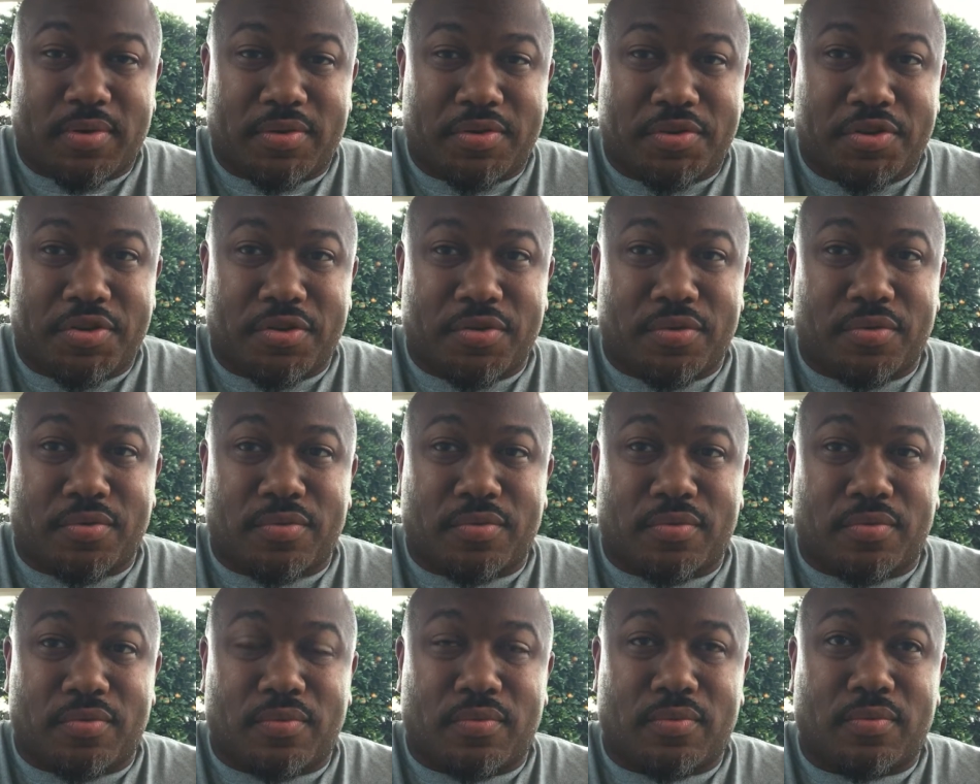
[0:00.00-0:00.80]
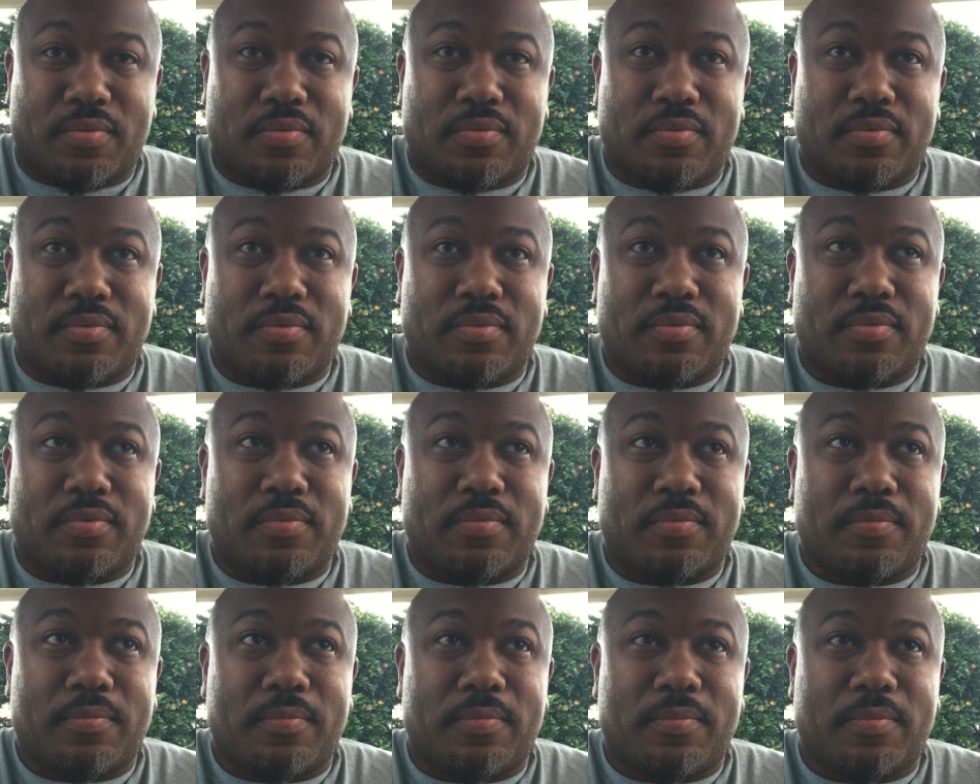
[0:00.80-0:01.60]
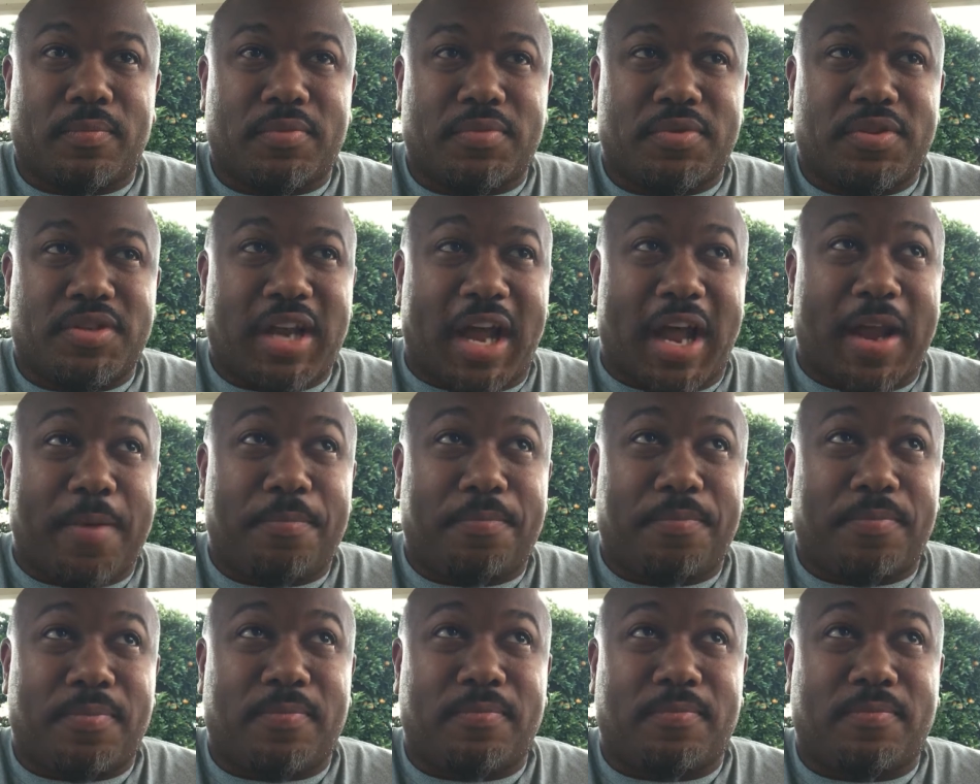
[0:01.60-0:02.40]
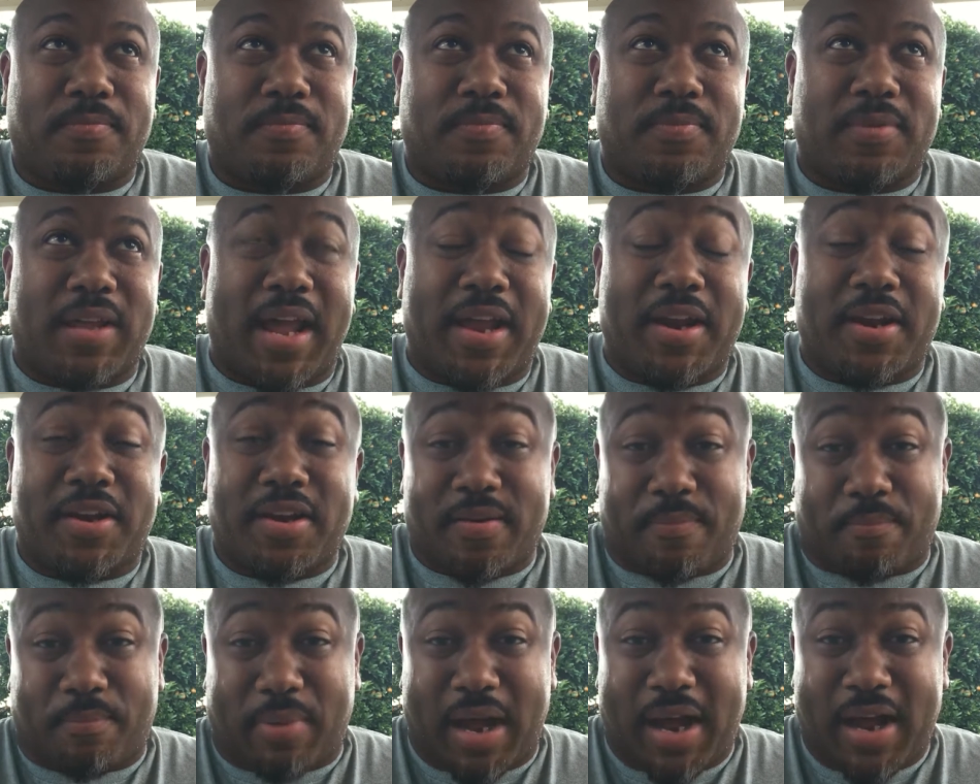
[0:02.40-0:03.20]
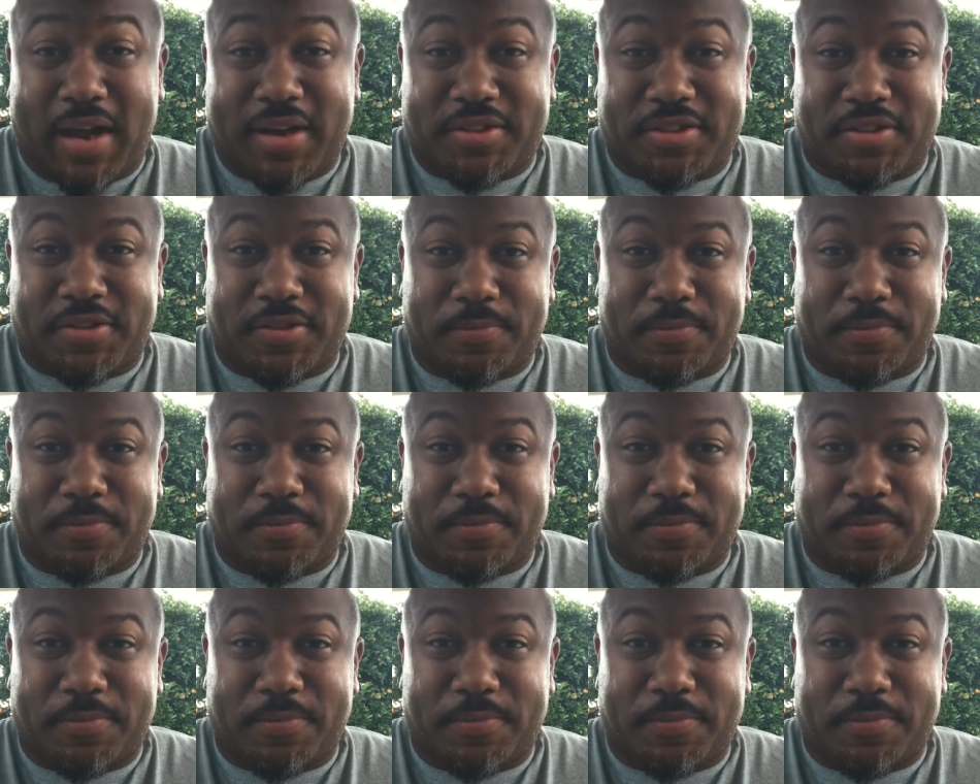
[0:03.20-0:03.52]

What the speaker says: to type that in the box